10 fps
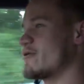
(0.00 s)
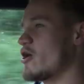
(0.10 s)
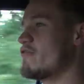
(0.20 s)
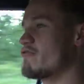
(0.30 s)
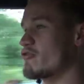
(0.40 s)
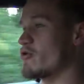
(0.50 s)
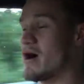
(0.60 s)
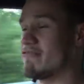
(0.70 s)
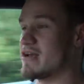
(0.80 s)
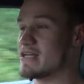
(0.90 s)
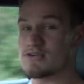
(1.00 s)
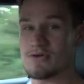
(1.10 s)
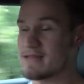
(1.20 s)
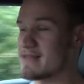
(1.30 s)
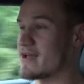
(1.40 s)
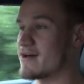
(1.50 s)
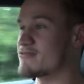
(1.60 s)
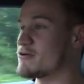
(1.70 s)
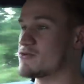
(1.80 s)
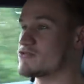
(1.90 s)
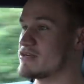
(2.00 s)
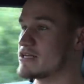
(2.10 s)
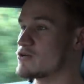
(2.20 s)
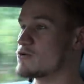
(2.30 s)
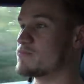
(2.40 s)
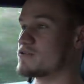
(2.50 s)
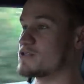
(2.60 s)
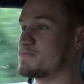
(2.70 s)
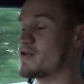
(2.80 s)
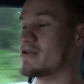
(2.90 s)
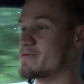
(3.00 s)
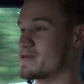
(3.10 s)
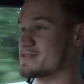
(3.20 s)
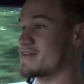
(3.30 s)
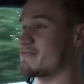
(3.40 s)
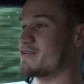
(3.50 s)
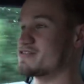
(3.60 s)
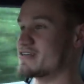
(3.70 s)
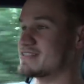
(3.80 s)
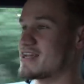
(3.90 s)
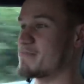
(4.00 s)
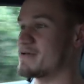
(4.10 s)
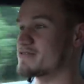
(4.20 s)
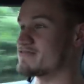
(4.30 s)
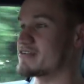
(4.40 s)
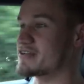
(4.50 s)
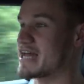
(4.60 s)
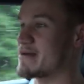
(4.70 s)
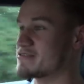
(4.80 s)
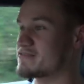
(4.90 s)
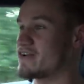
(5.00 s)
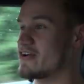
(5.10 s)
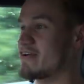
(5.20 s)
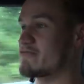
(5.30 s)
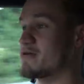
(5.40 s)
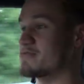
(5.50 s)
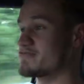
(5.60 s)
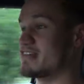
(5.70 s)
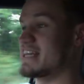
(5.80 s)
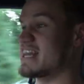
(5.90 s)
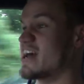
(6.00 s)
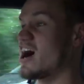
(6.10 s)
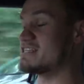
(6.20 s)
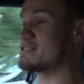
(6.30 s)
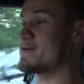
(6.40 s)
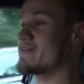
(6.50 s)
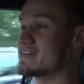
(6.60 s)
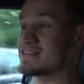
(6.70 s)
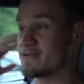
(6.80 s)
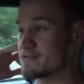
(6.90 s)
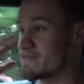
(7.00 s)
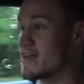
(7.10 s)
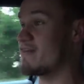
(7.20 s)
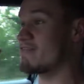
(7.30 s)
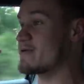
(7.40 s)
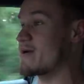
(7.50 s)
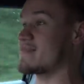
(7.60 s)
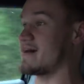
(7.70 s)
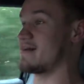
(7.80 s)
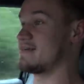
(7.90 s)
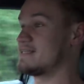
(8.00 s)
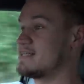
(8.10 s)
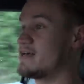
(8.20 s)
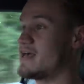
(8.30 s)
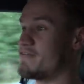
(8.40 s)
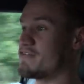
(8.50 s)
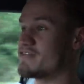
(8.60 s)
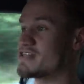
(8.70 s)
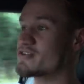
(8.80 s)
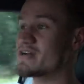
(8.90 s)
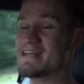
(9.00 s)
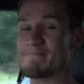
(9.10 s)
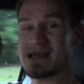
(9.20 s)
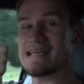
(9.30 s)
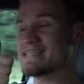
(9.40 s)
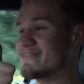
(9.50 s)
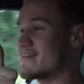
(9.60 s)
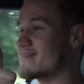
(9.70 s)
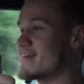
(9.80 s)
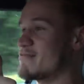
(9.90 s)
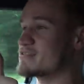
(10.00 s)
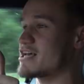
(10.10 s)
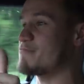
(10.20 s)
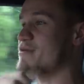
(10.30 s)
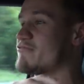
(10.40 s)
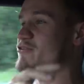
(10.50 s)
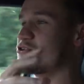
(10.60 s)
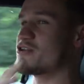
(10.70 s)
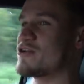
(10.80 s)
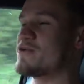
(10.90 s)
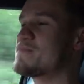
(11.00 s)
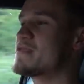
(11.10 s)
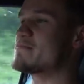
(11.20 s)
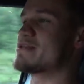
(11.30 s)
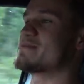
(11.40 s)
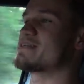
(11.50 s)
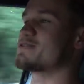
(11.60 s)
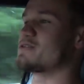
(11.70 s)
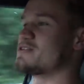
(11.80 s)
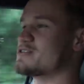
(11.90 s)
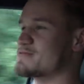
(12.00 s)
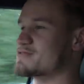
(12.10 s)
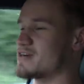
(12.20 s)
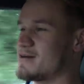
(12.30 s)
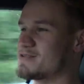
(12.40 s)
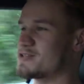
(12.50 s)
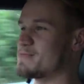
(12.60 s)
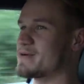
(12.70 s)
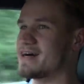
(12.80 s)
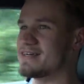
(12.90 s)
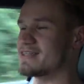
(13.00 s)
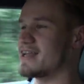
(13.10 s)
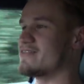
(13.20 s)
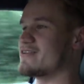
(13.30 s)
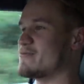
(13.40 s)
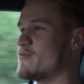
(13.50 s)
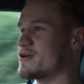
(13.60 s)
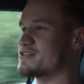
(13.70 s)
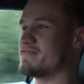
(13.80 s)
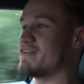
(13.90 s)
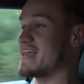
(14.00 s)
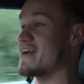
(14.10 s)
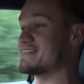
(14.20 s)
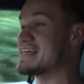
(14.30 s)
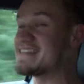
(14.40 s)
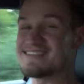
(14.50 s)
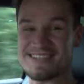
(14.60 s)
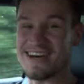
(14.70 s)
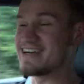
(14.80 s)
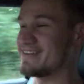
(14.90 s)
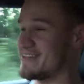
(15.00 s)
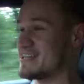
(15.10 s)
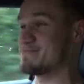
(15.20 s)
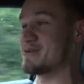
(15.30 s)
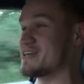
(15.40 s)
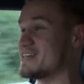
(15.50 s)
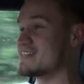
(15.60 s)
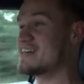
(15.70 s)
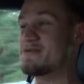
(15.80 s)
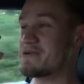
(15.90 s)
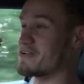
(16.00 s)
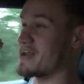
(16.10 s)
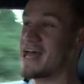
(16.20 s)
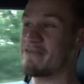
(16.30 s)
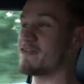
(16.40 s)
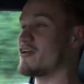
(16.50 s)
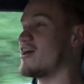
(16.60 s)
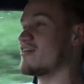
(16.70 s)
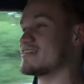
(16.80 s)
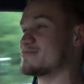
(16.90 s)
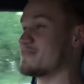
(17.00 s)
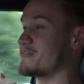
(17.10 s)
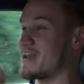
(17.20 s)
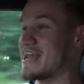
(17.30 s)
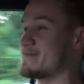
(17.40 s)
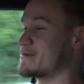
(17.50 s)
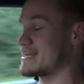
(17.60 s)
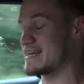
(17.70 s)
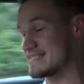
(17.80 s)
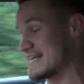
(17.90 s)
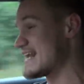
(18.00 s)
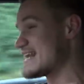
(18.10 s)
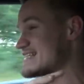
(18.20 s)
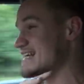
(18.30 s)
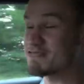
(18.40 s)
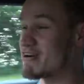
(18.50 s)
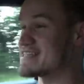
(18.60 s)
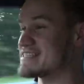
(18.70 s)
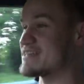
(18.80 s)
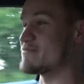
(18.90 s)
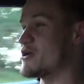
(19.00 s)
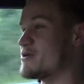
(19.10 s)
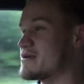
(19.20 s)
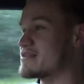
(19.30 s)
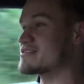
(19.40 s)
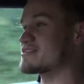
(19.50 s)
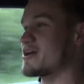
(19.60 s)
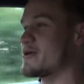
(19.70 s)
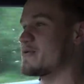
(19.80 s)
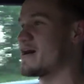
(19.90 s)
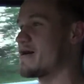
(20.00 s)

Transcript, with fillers: overall, I really enjoyed the day. I thought it was really cool, but just purely because everyone dressed up and it was a really good atmosphere and everyone was really in high spirits and it was lovely weather. If you've enjoyed it, please give it a thumbs up, and if you're new, please make sure that you subscribe to Supercars of London and watch the videos either side of this, because we've got LaFerraris, we've got Lamborghinis. It is crazy at the moment. So